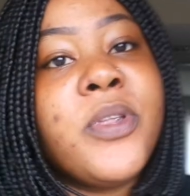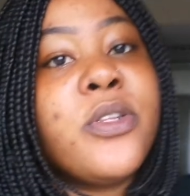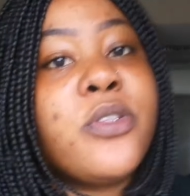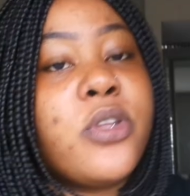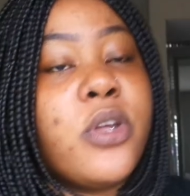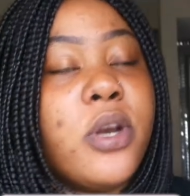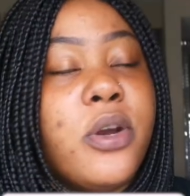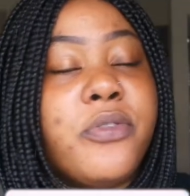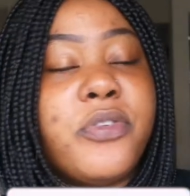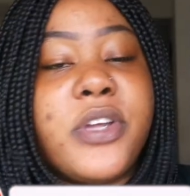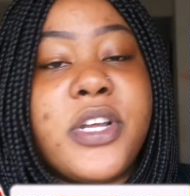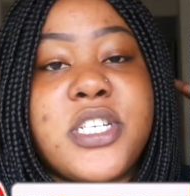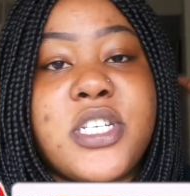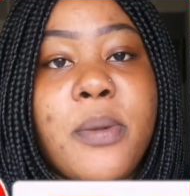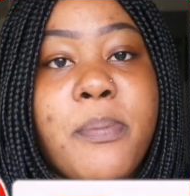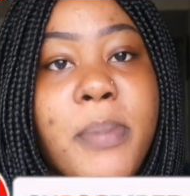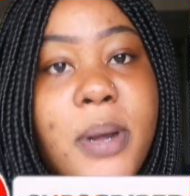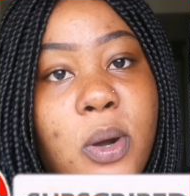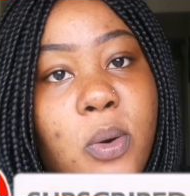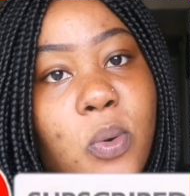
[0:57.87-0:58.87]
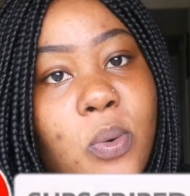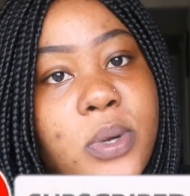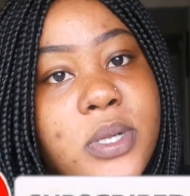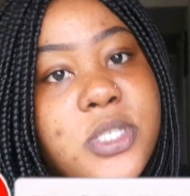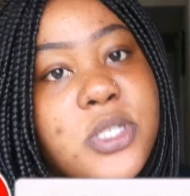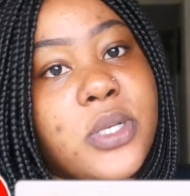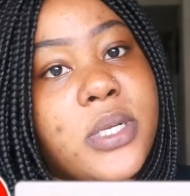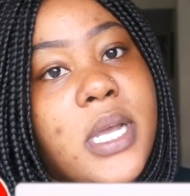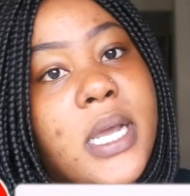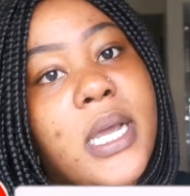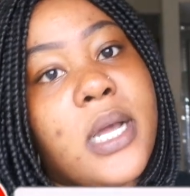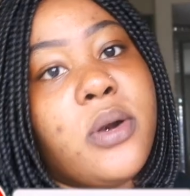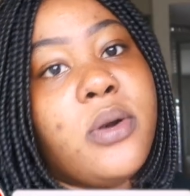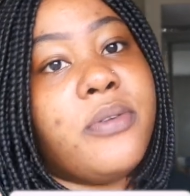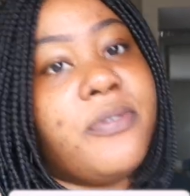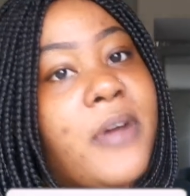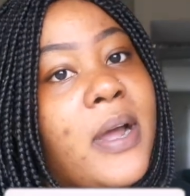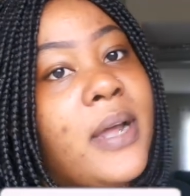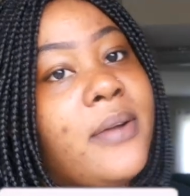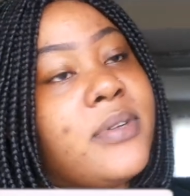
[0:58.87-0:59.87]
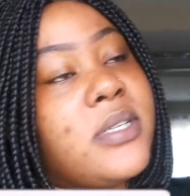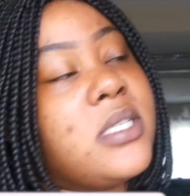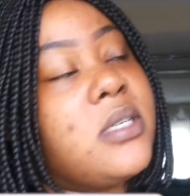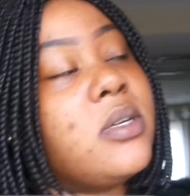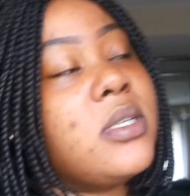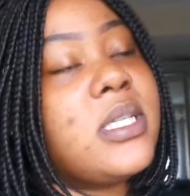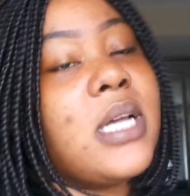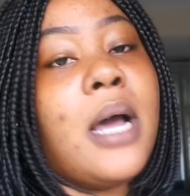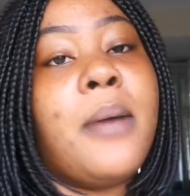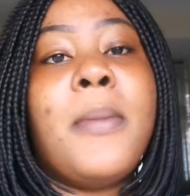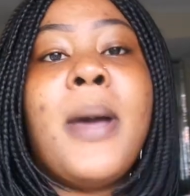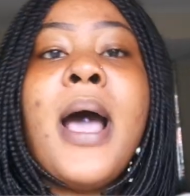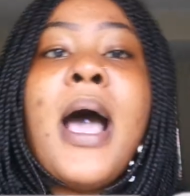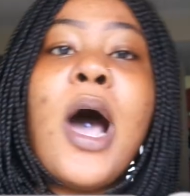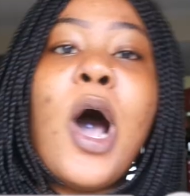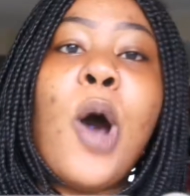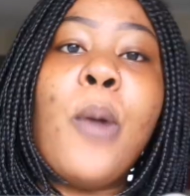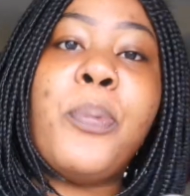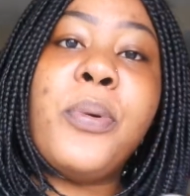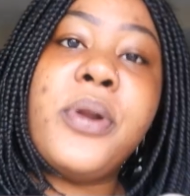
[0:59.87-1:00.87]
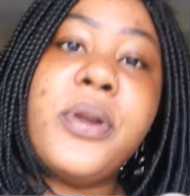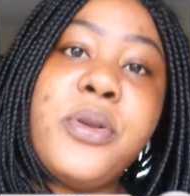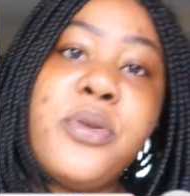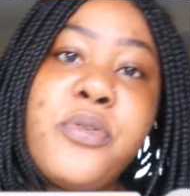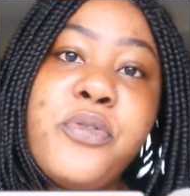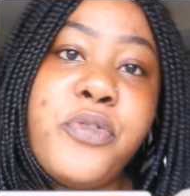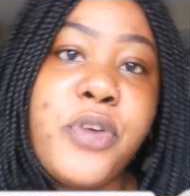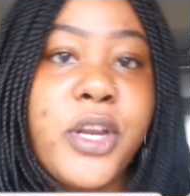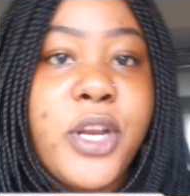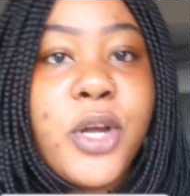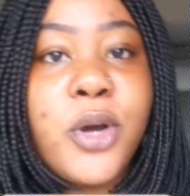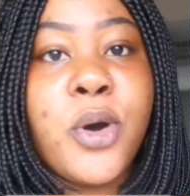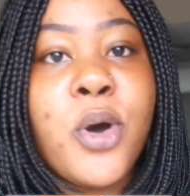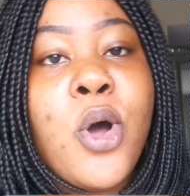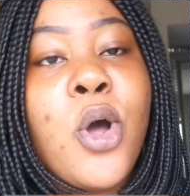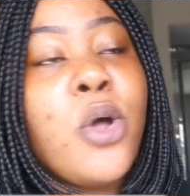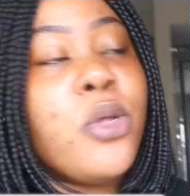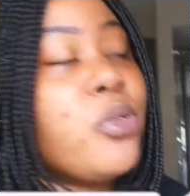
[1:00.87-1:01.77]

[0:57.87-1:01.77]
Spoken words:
The notification bell on so you can get notified every single time I upload a new video.